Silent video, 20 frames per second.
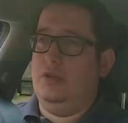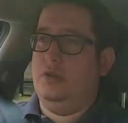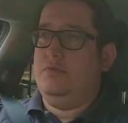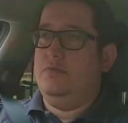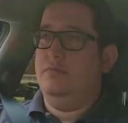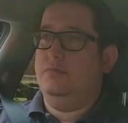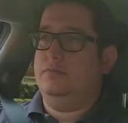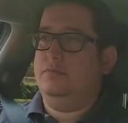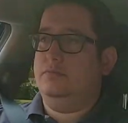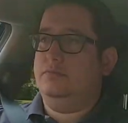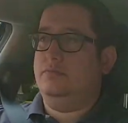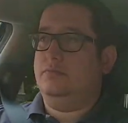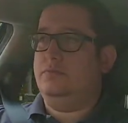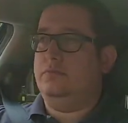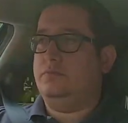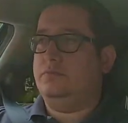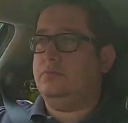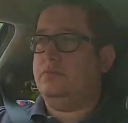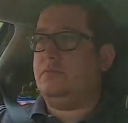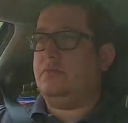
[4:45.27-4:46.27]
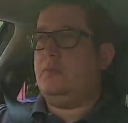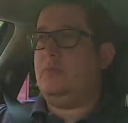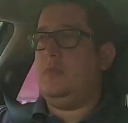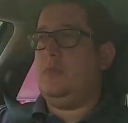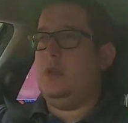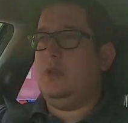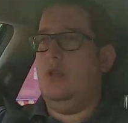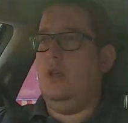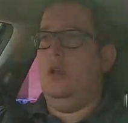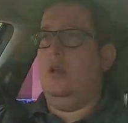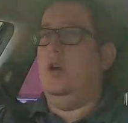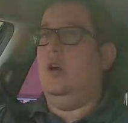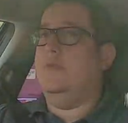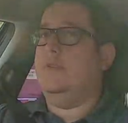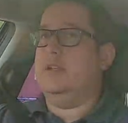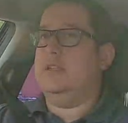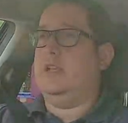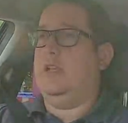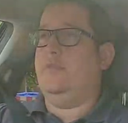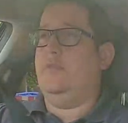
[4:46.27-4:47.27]
to. A lot
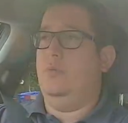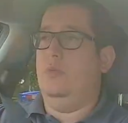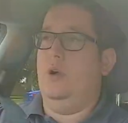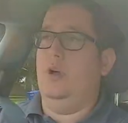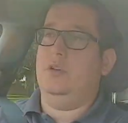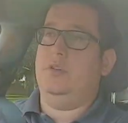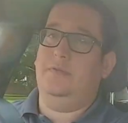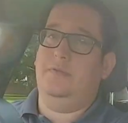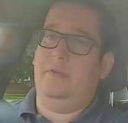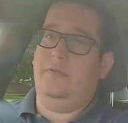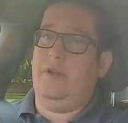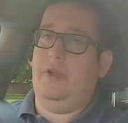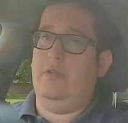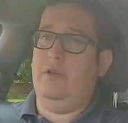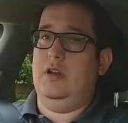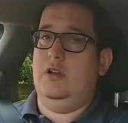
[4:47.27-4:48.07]
of us haven't worked for a very